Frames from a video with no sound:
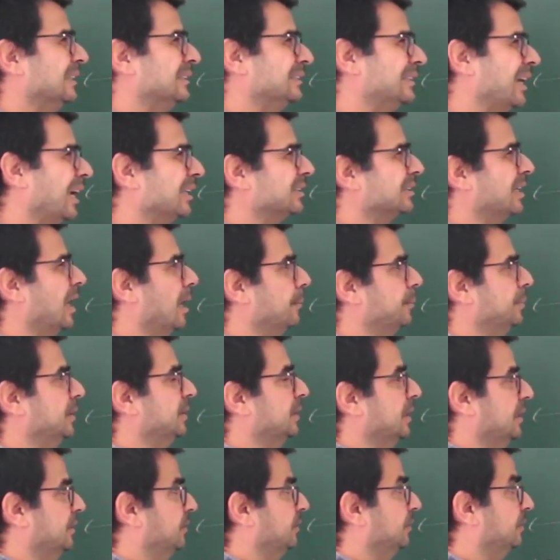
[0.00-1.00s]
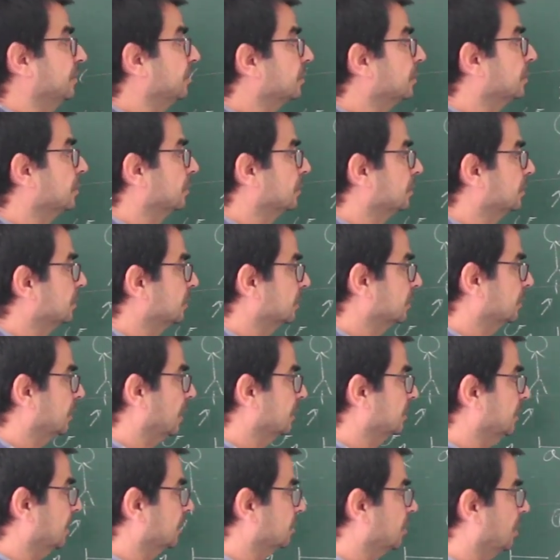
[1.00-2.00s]
that complicated.
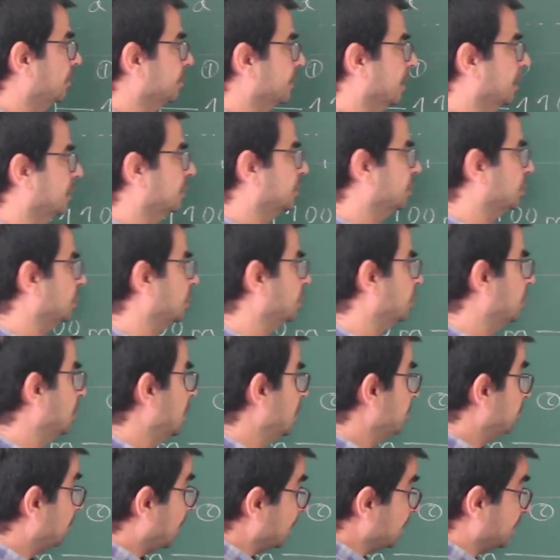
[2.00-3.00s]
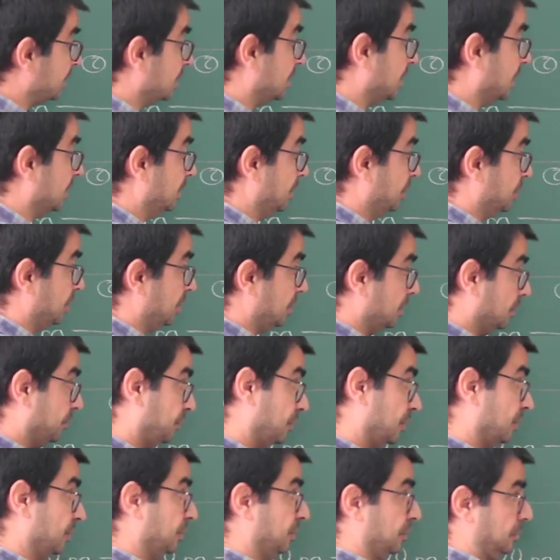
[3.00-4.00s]
Not that complicated. So my strategy, the
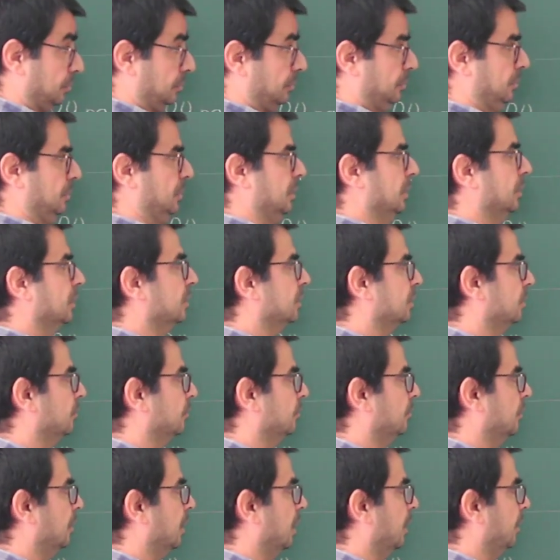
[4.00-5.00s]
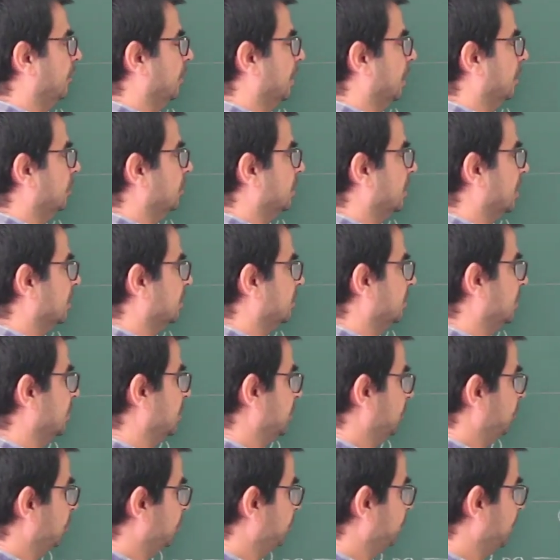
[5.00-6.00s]
first thing when I look at
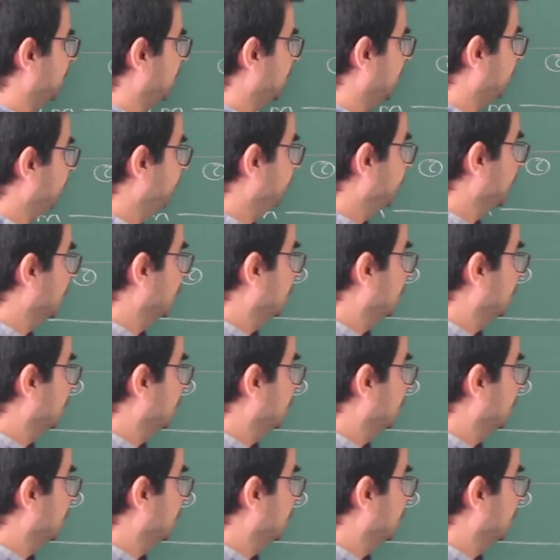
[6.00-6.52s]
this will be